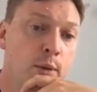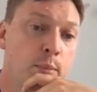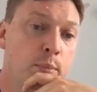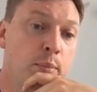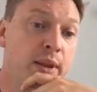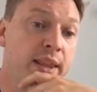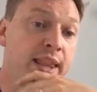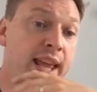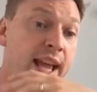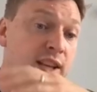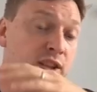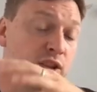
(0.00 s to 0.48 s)

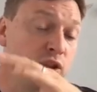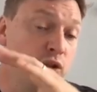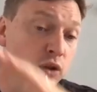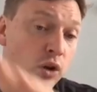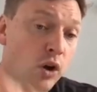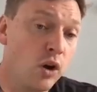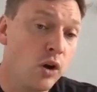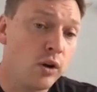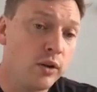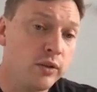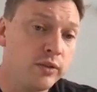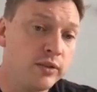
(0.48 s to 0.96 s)
But that's
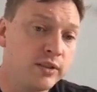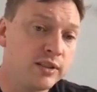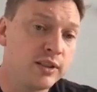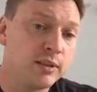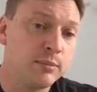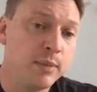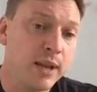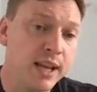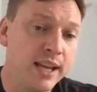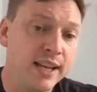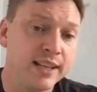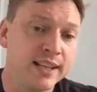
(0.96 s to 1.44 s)
not to
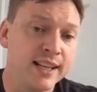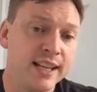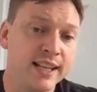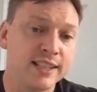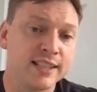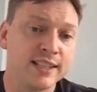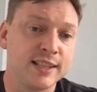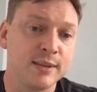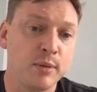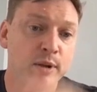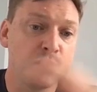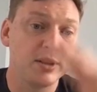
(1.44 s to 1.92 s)
mean
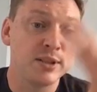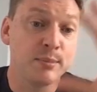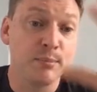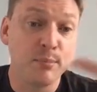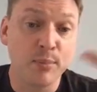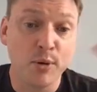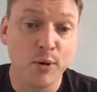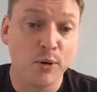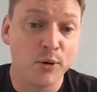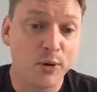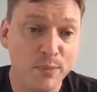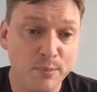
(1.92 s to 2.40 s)
it's the most
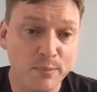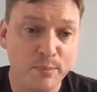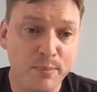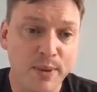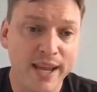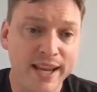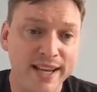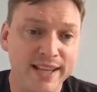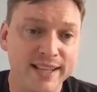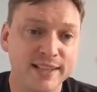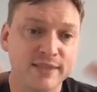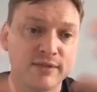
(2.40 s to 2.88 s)
important
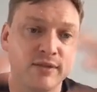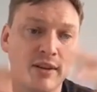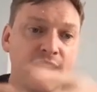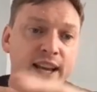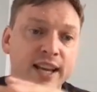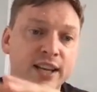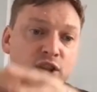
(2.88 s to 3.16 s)
piece, right?